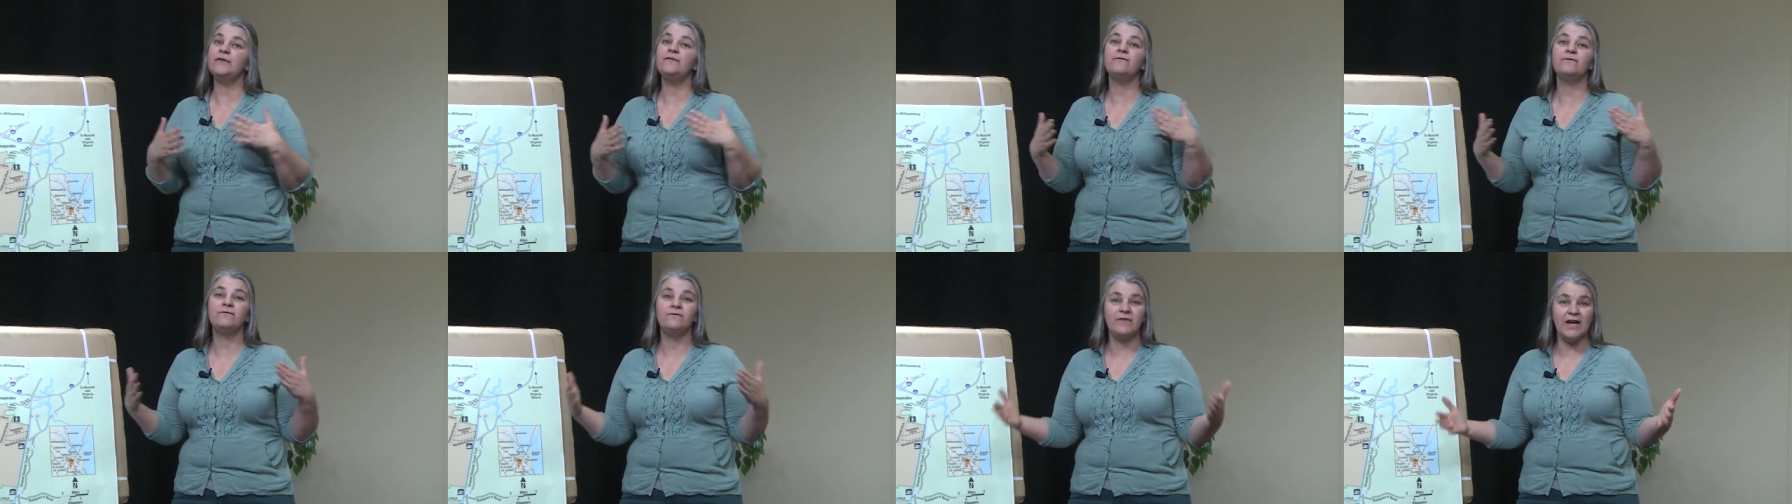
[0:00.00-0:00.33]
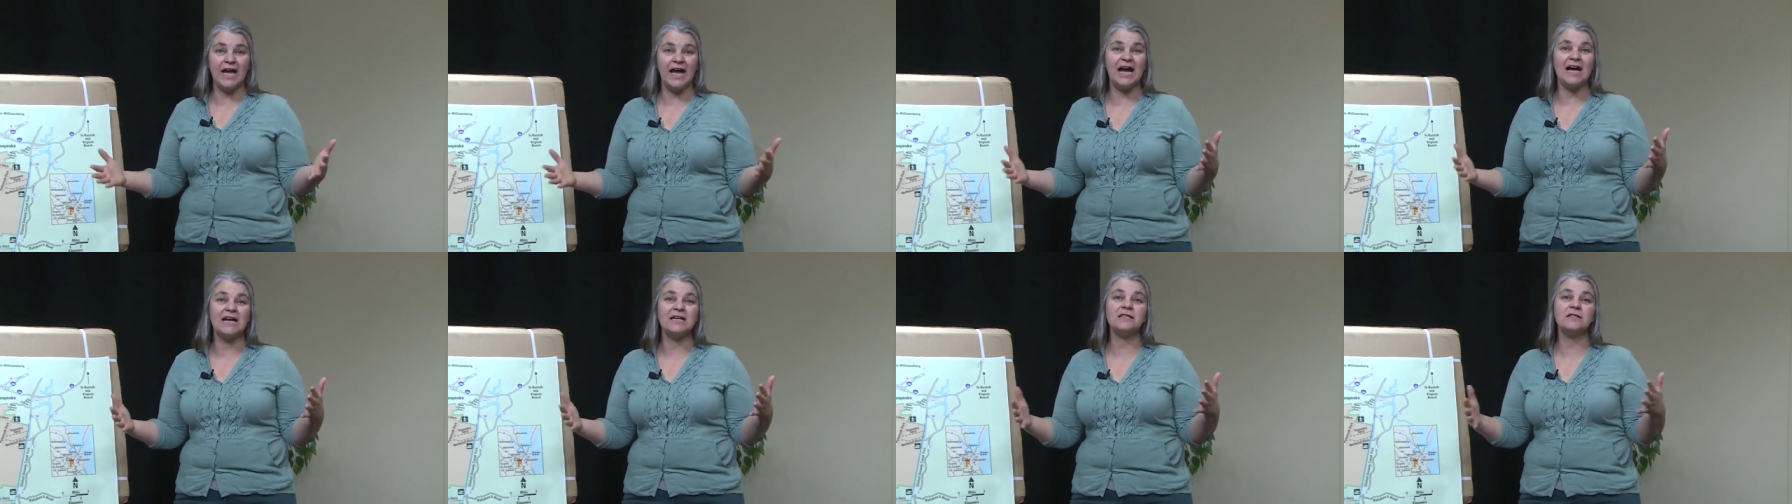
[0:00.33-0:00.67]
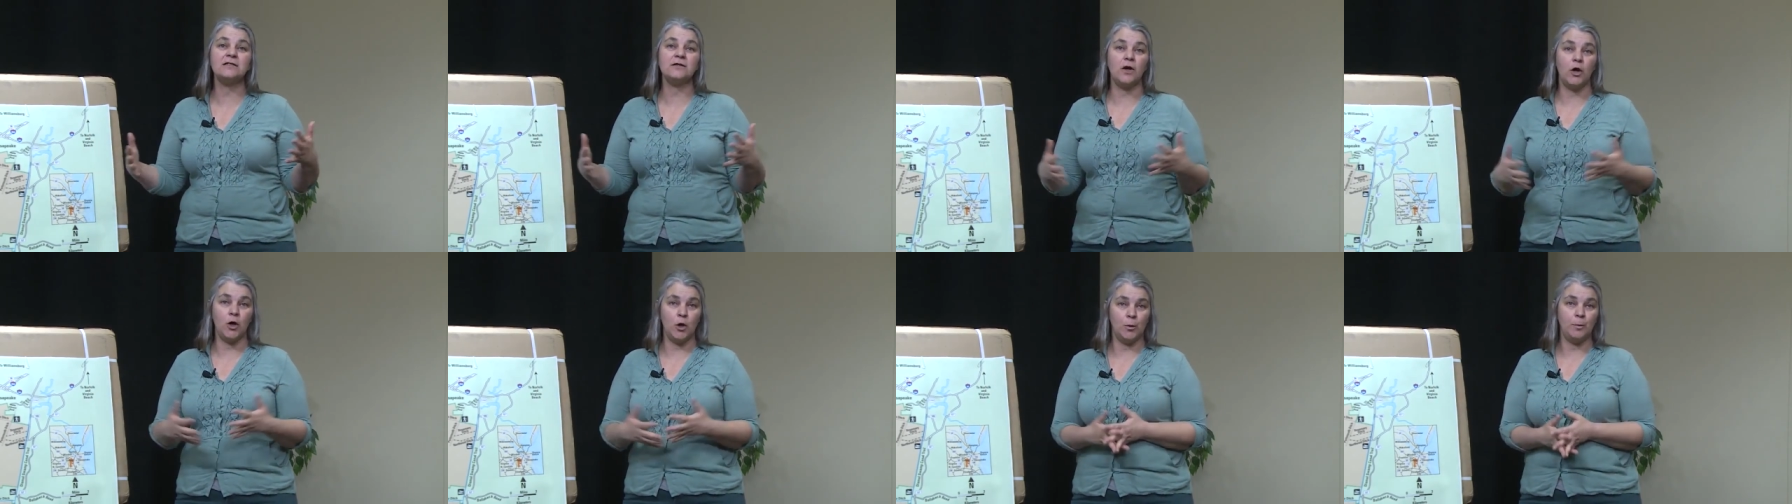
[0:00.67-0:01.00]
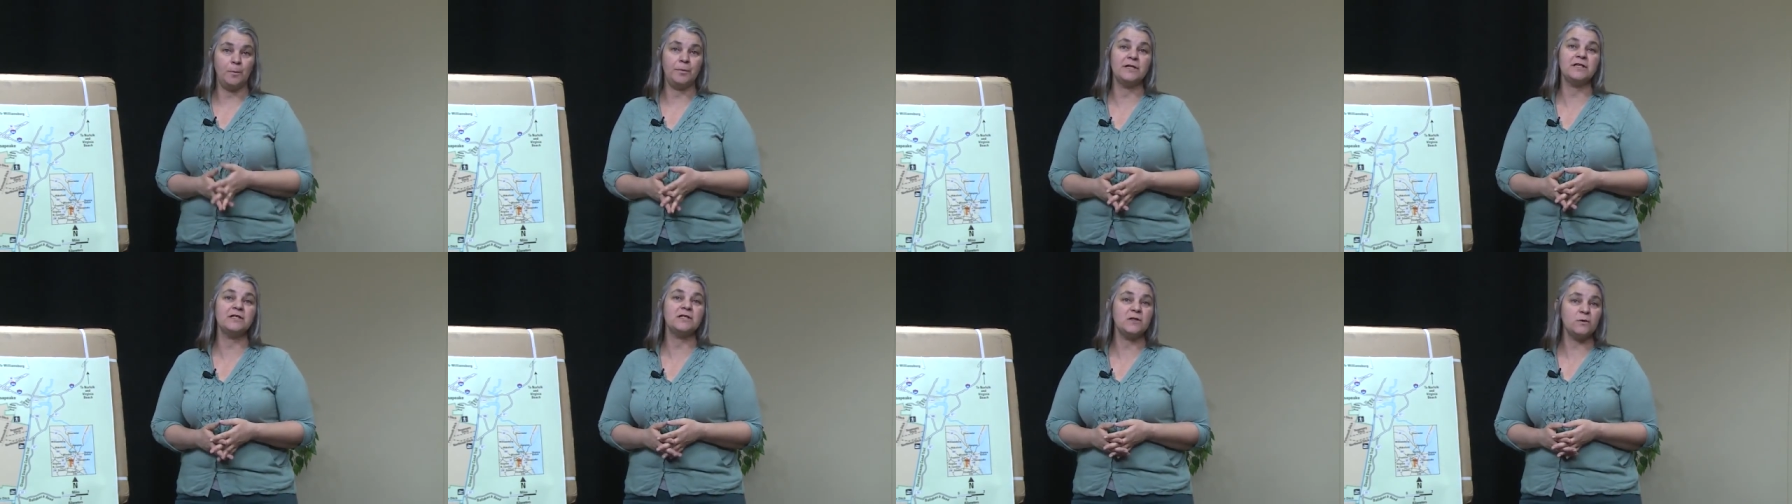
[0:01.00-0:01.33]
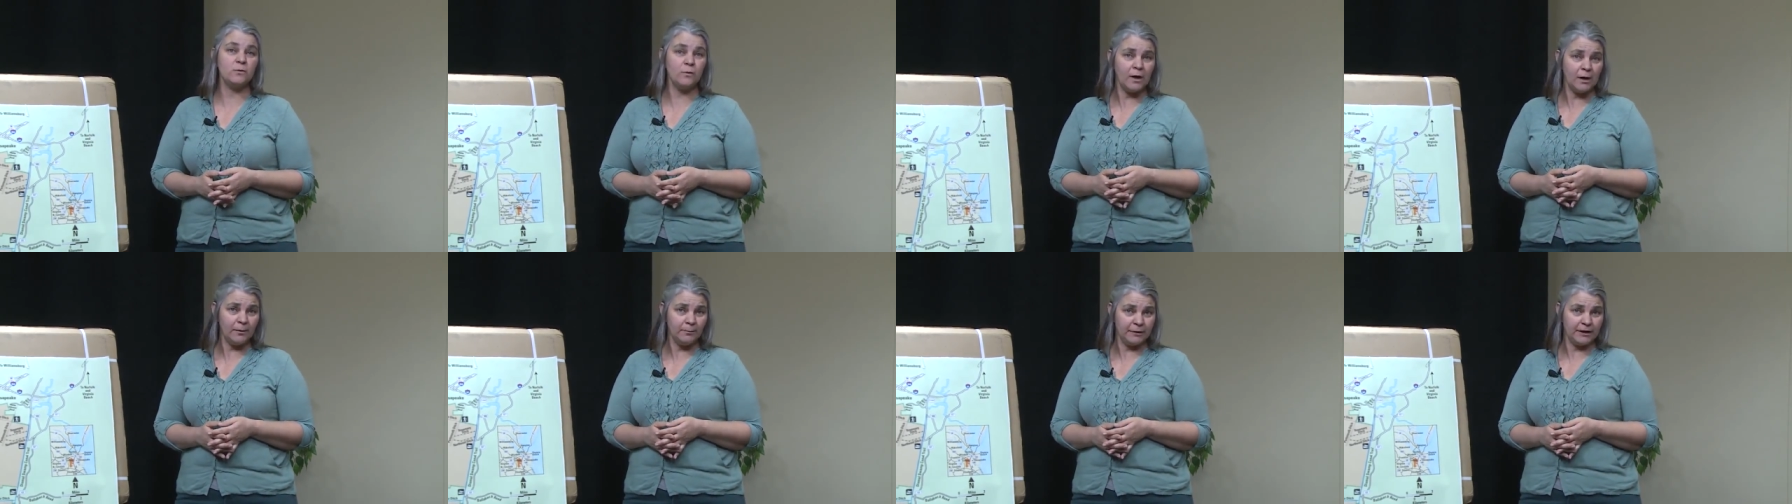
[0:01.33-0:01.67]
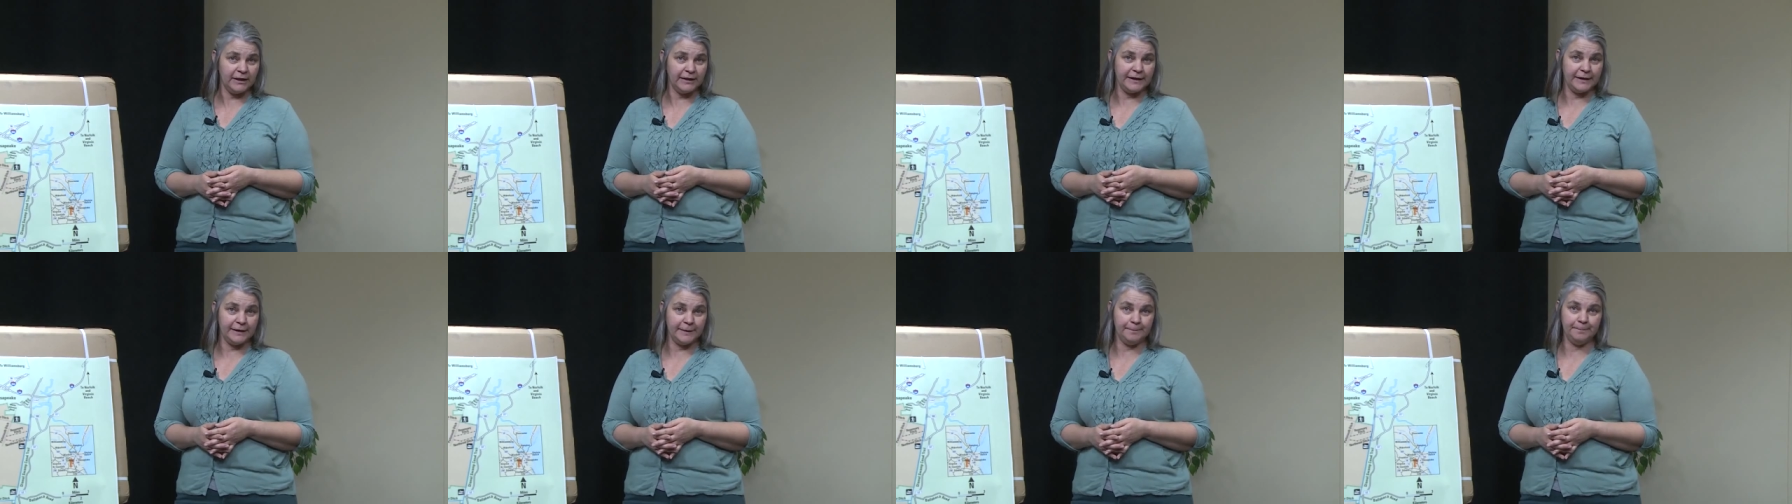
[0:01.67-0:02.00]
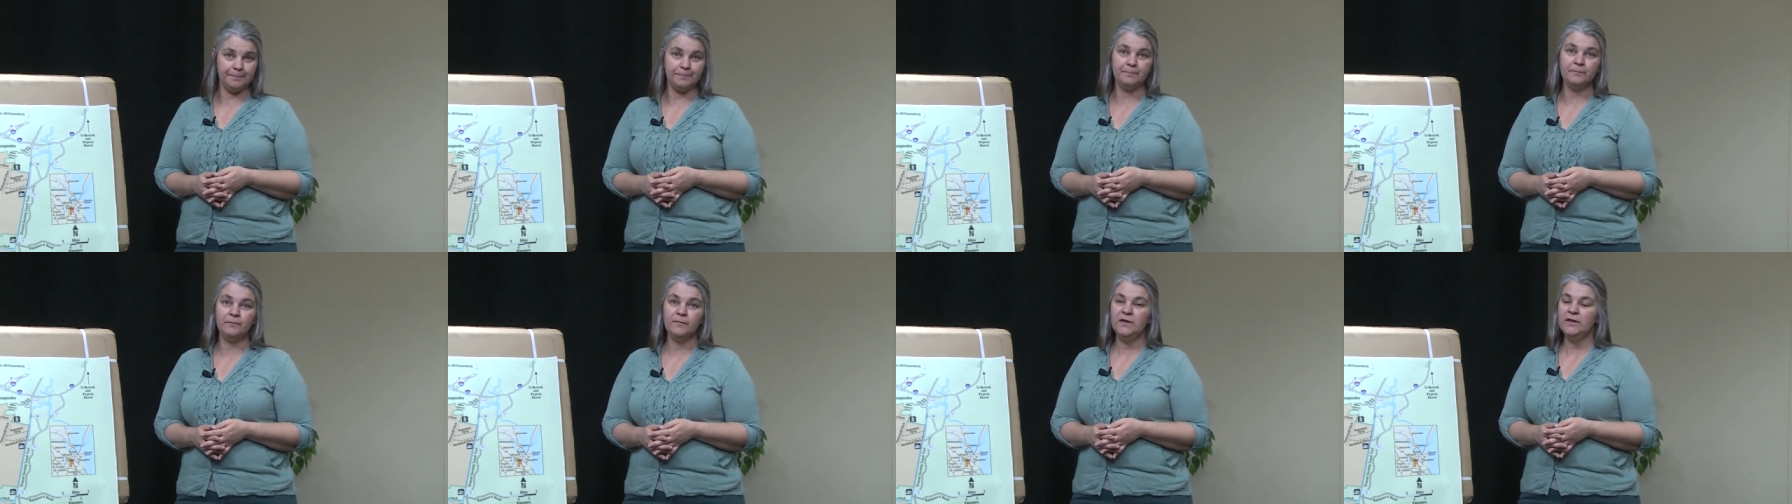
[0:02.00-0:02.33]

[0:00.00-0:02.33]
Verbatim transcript: vast open swampland.